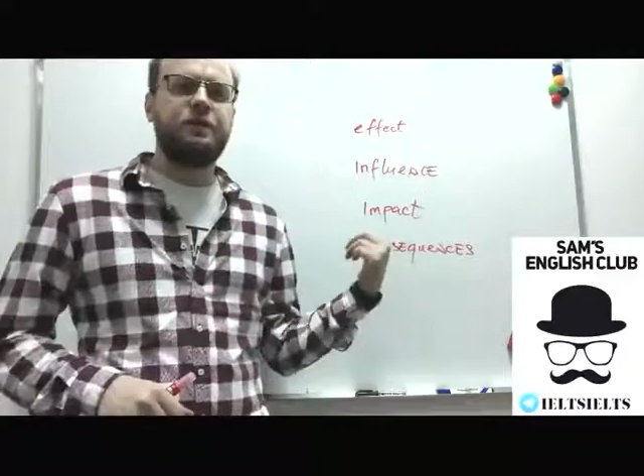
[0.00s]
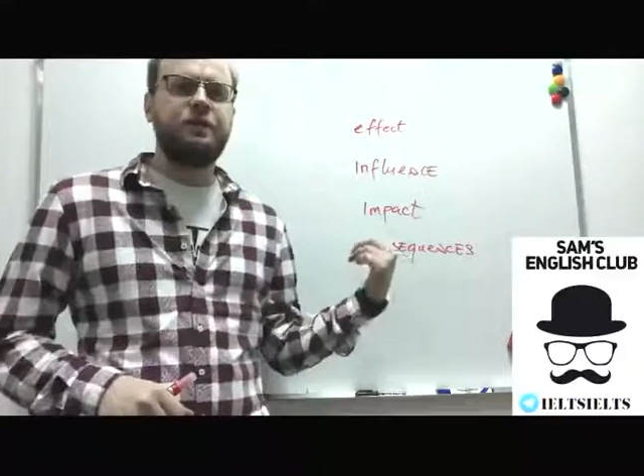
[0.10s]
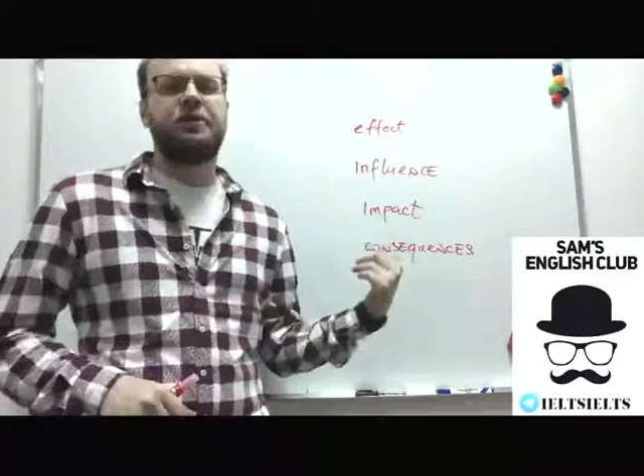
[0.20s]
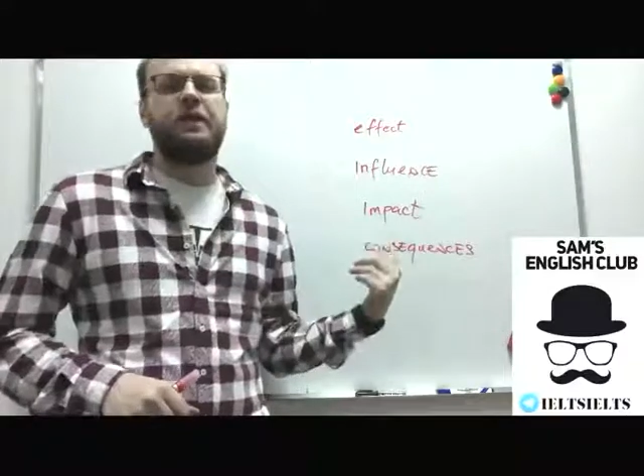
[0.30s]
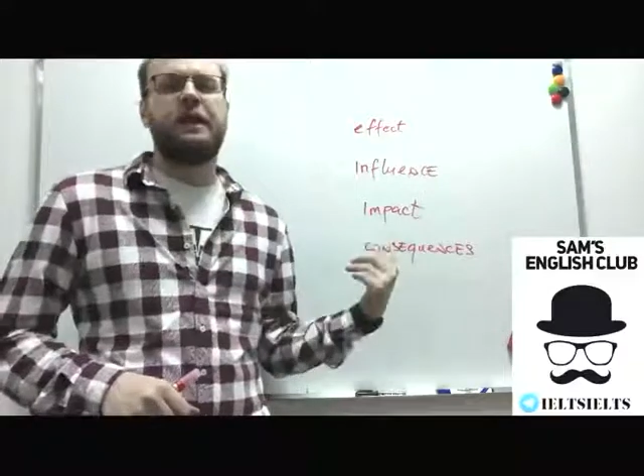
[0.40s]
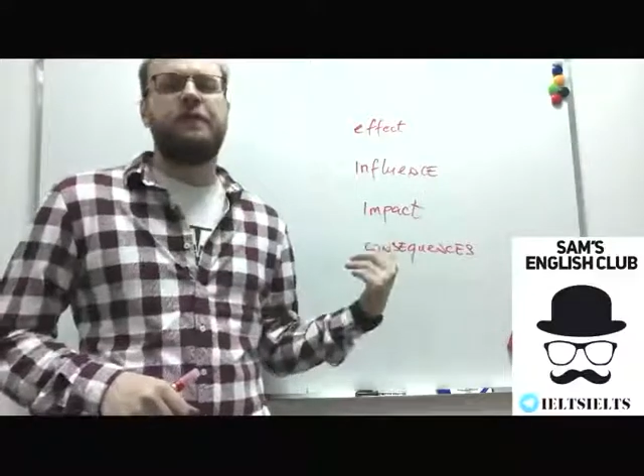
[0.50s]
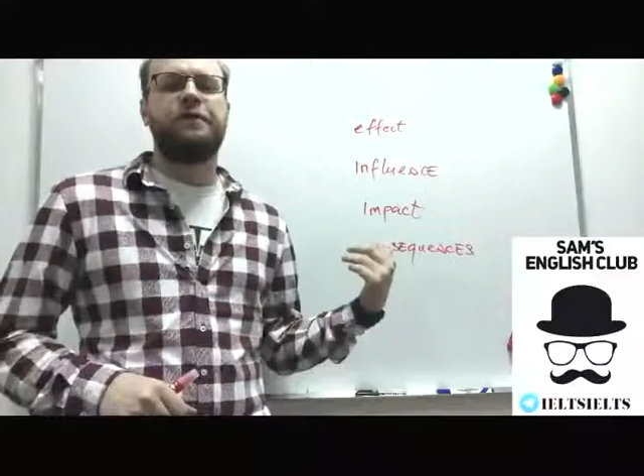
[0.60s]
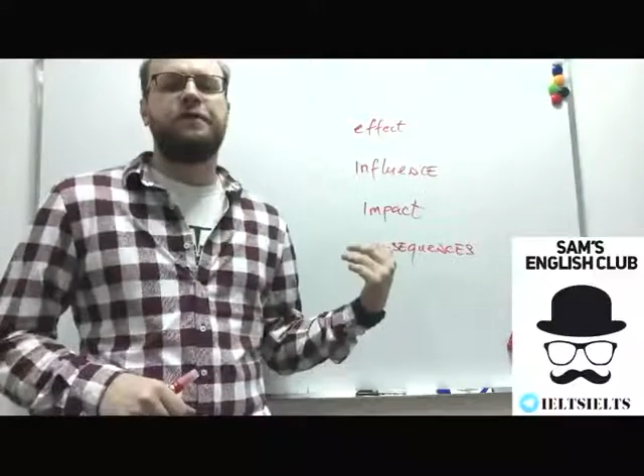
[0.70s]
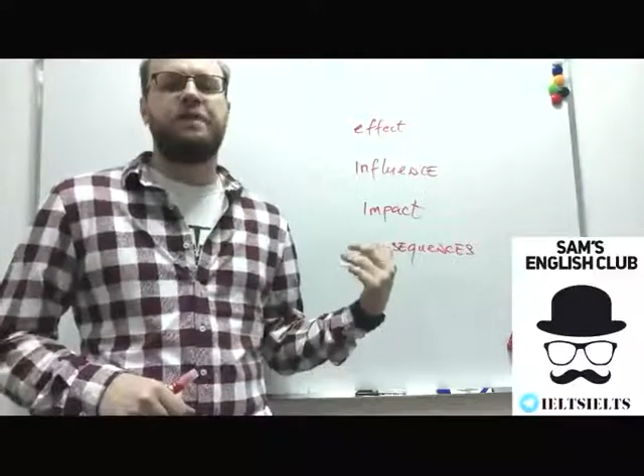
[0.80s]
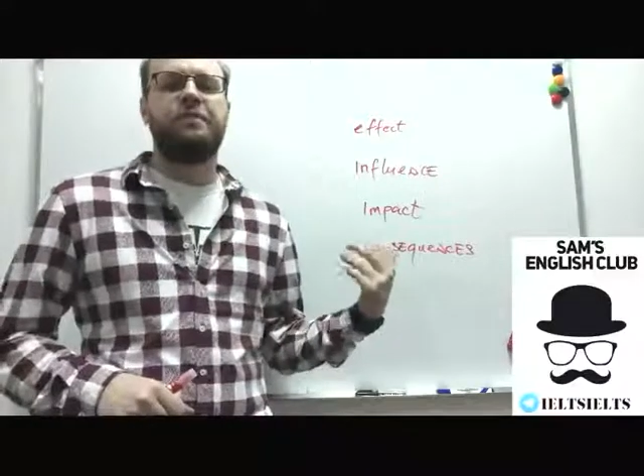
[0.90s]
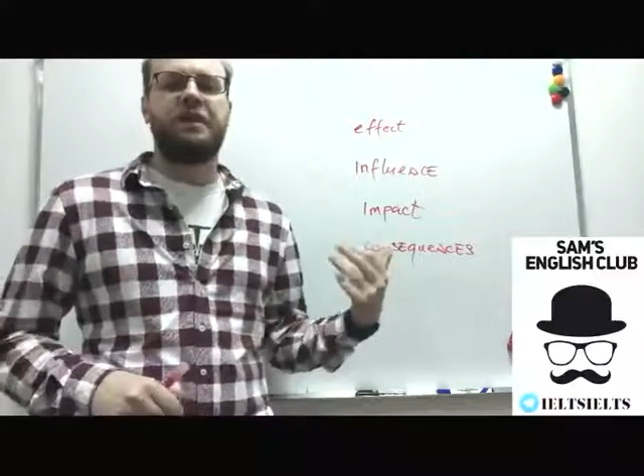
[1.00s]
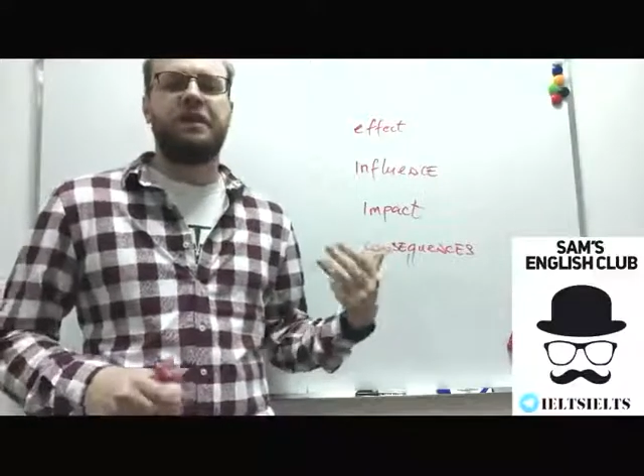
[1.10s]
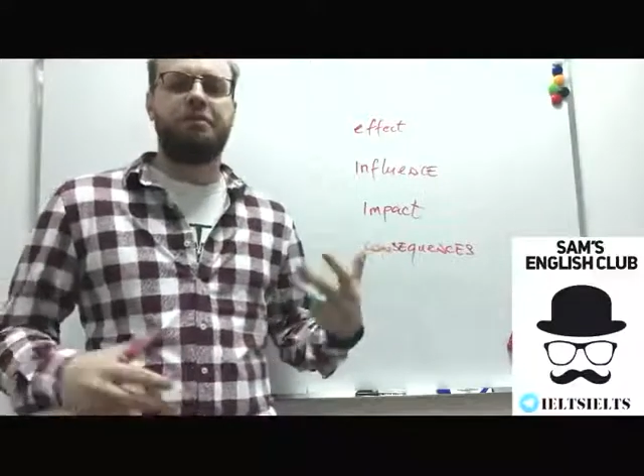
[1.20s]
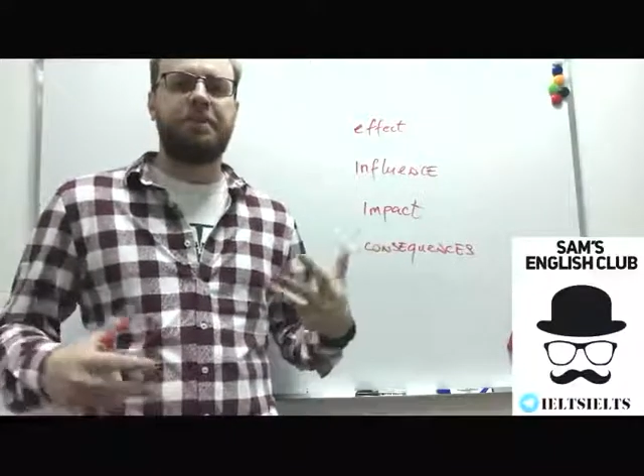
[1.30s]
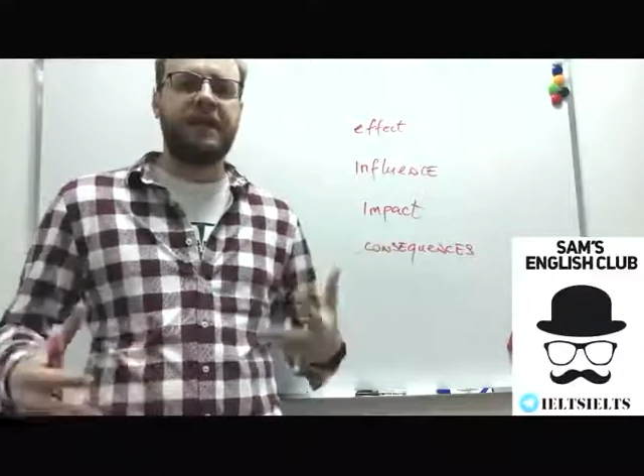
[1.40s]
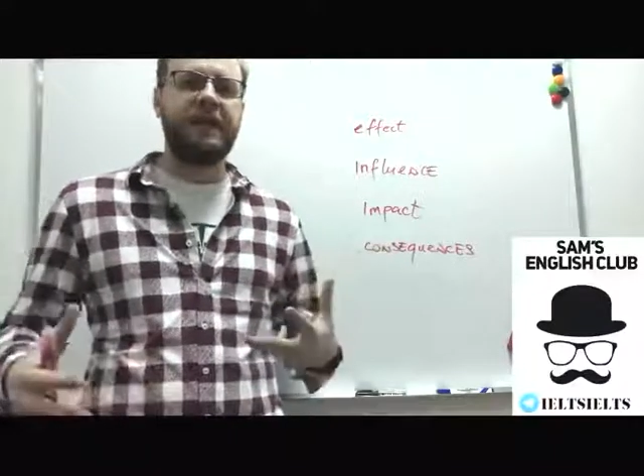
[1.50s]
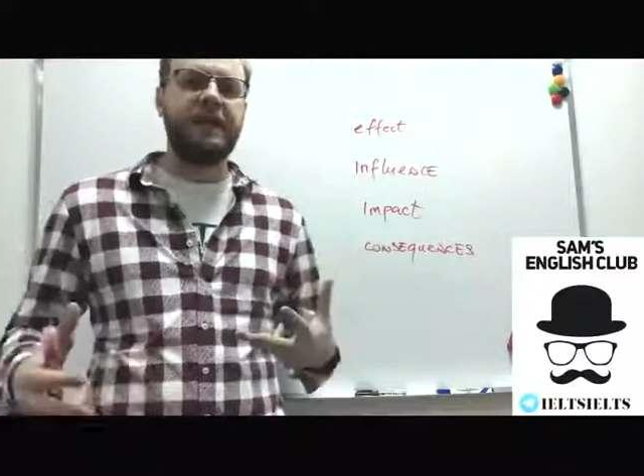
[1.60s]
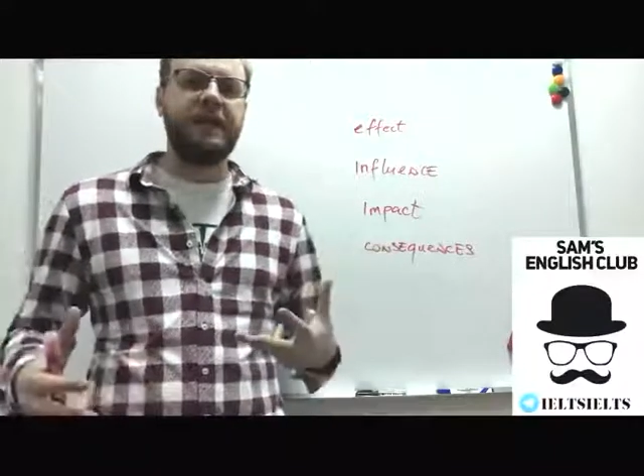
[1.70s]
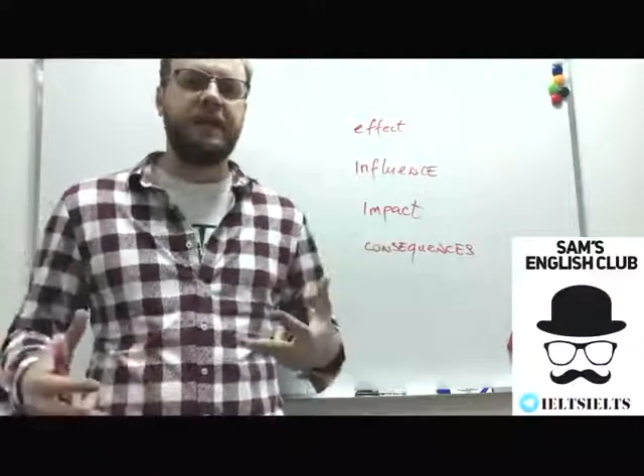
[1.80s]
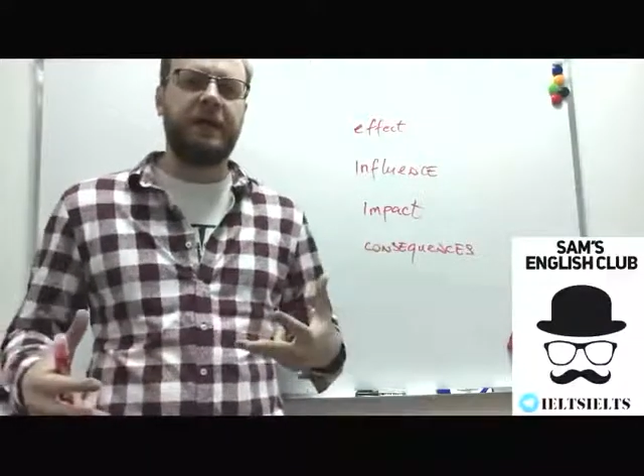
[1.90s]
usually for something
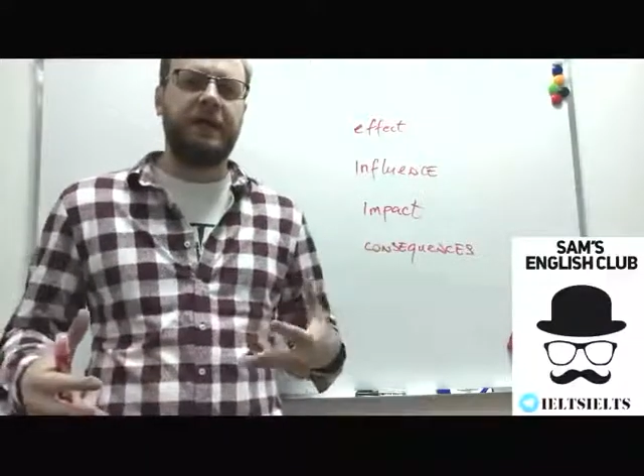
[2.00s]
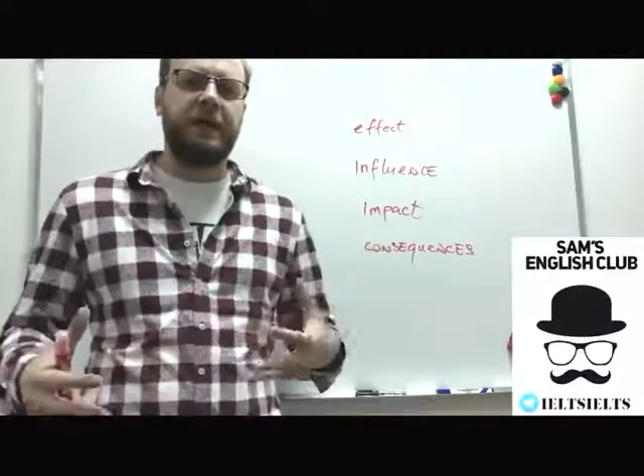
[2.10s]
big,